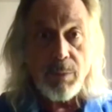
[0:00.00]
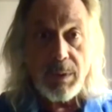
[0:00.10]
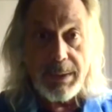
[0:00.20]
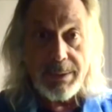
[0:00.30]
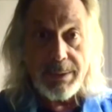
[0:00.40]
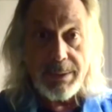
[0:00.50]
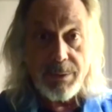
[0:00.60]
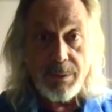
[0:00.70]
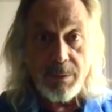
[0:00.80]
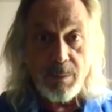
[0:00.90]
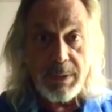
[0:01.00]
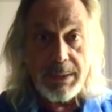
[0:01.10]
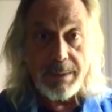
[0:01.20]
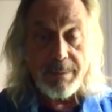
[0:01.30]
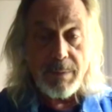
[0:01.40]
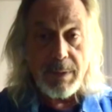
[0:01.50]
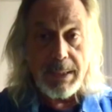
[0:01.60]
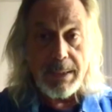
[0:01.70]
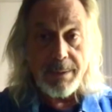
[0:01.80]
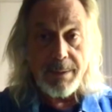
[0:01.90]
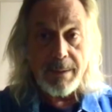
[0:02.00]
place to me. And